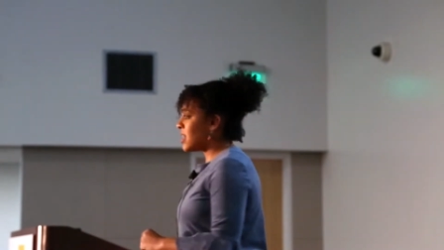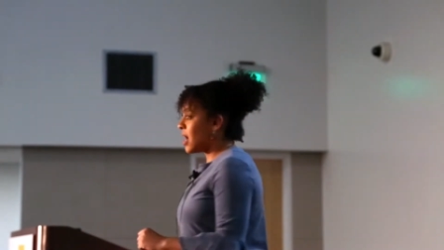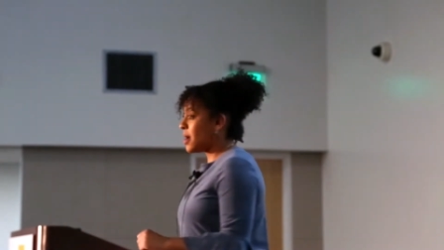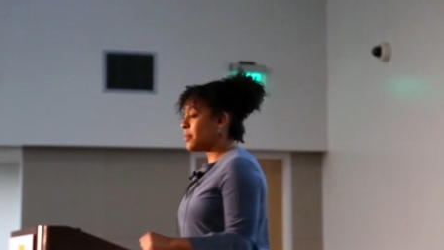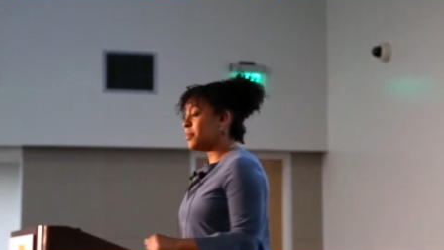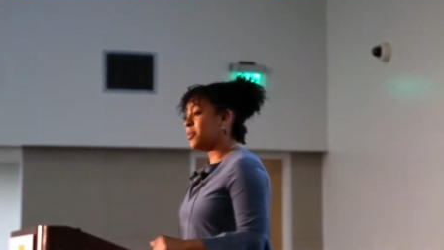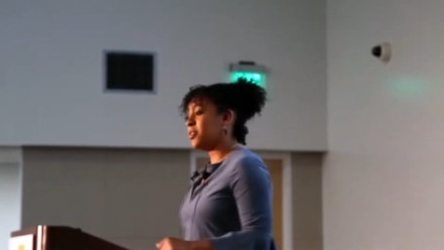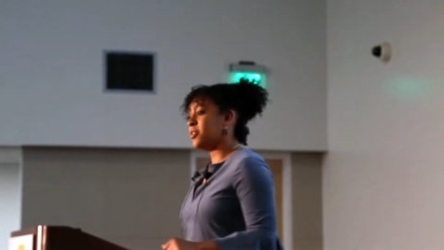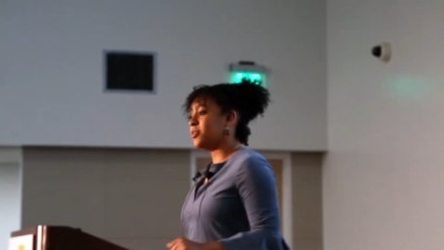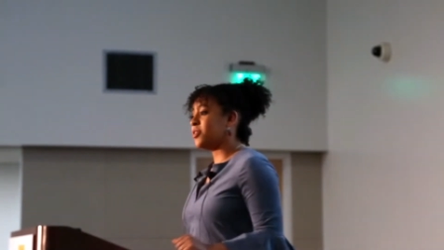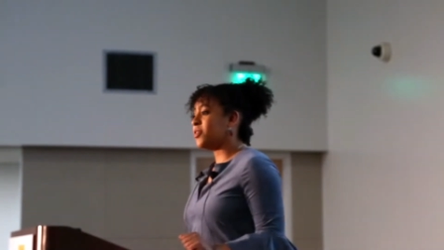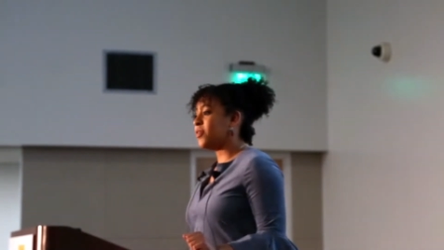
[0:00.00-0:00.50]

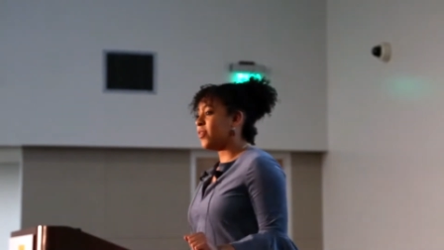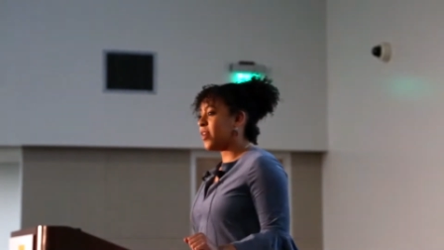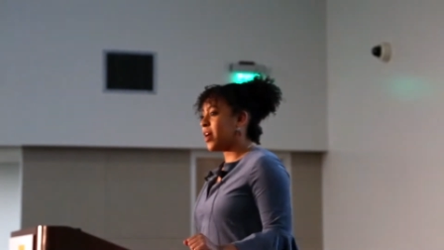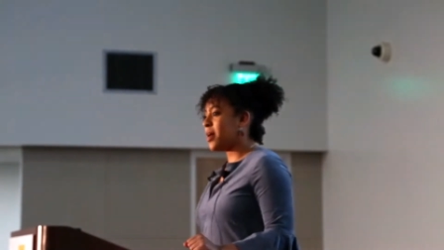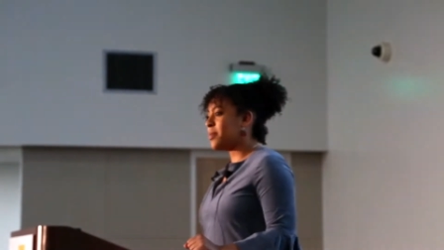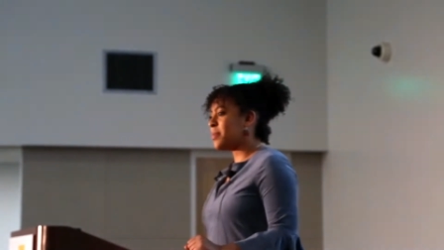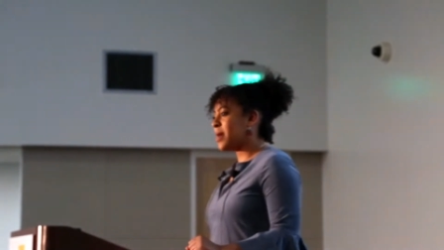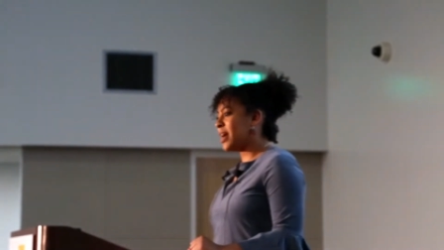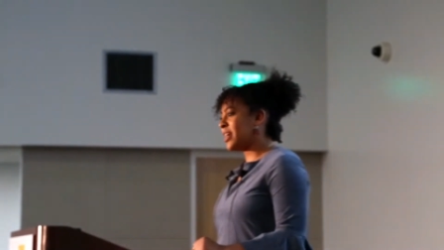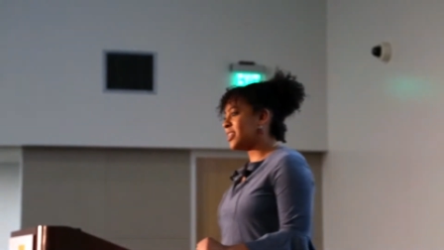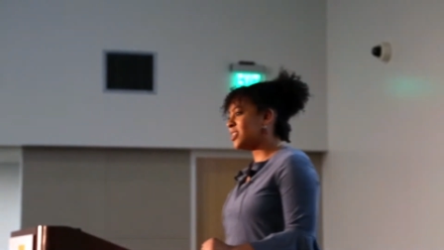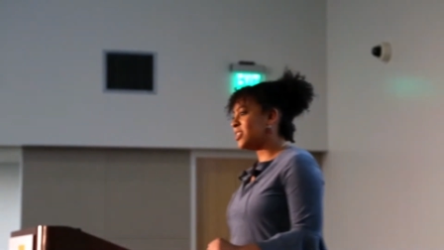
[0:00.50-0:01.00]
Domino's
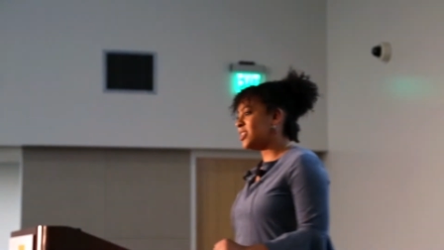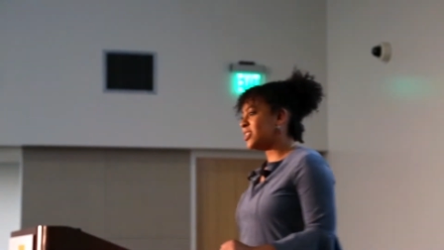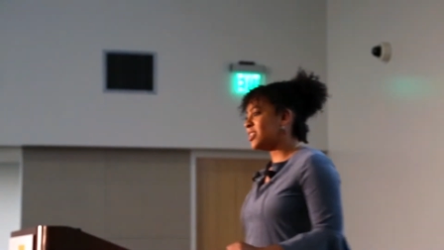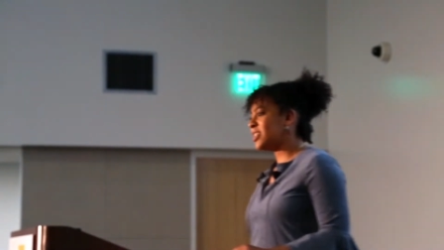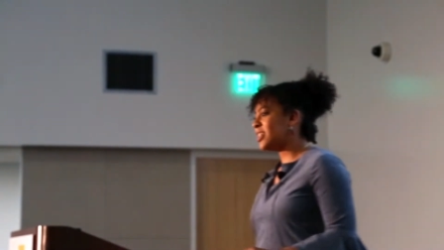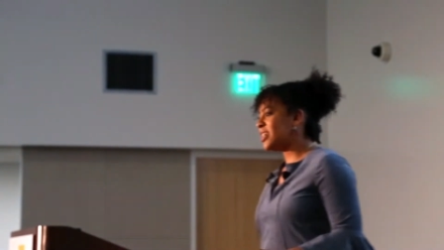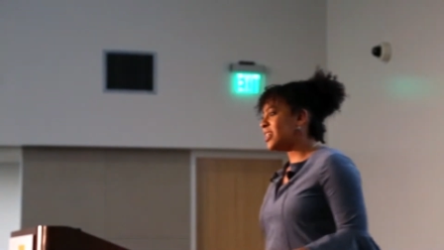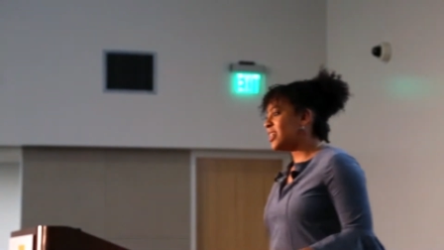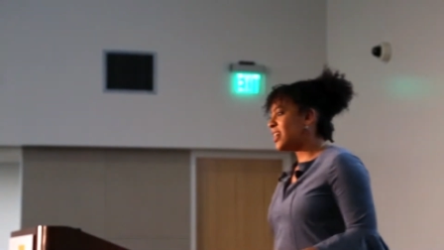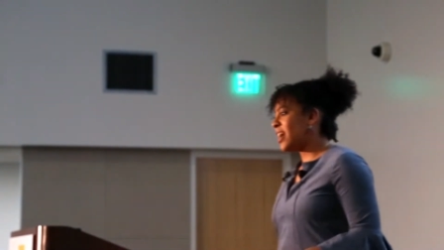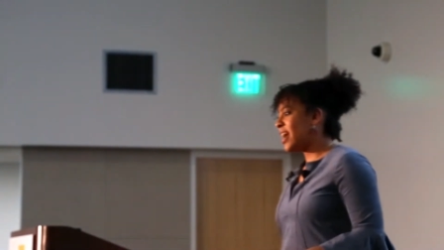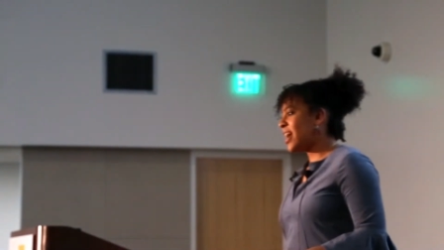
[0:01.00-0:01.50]
Farm
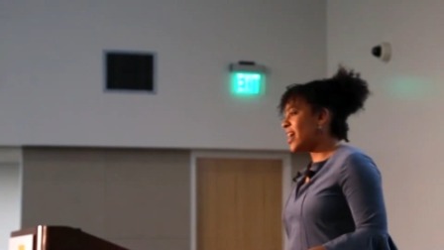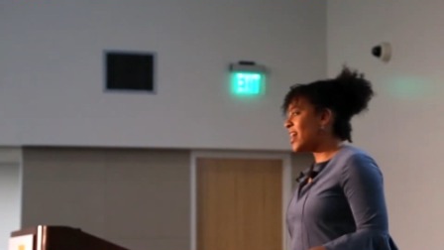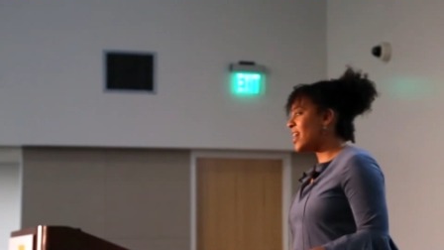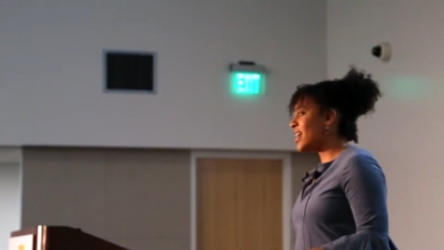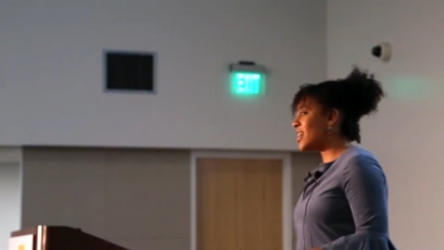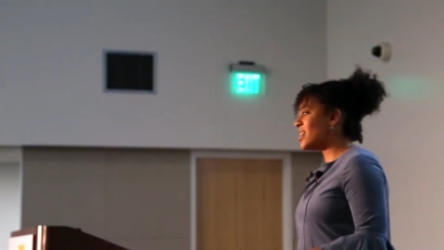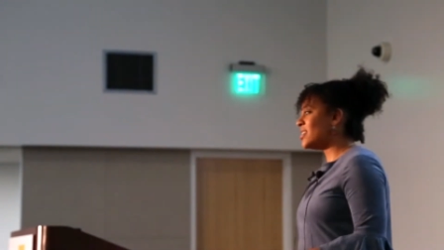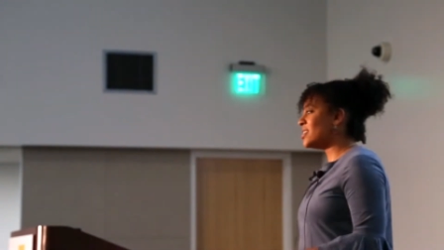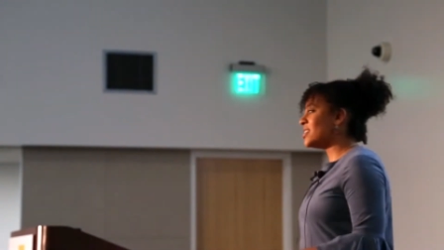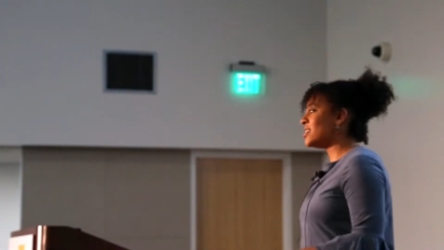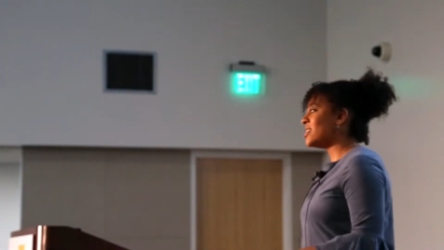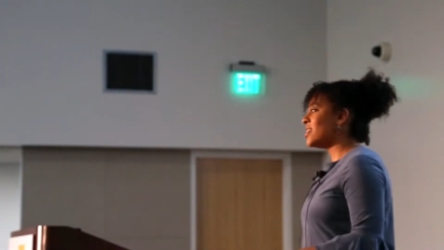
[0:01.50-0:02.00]
actually,
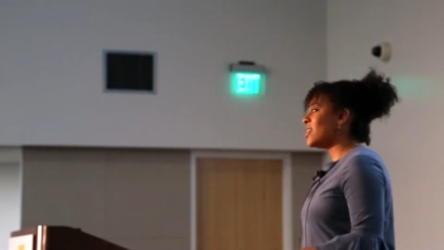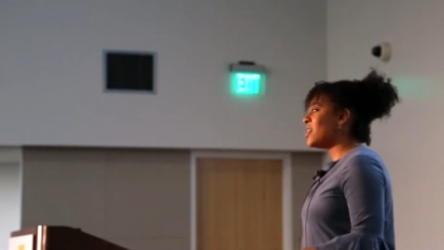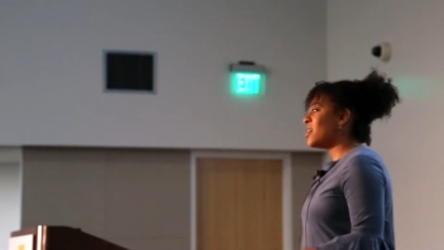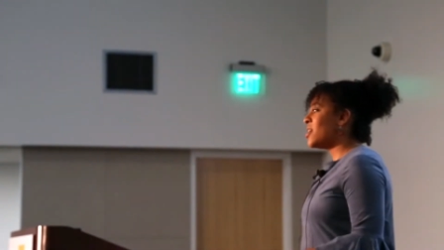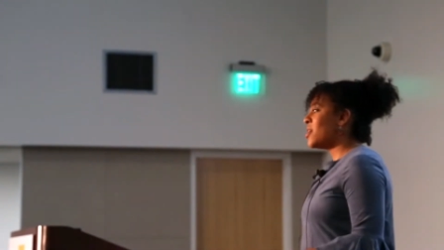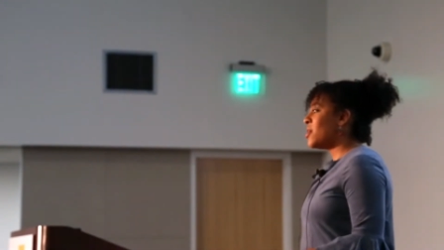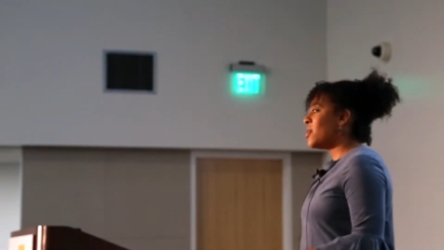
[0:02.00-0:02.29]
and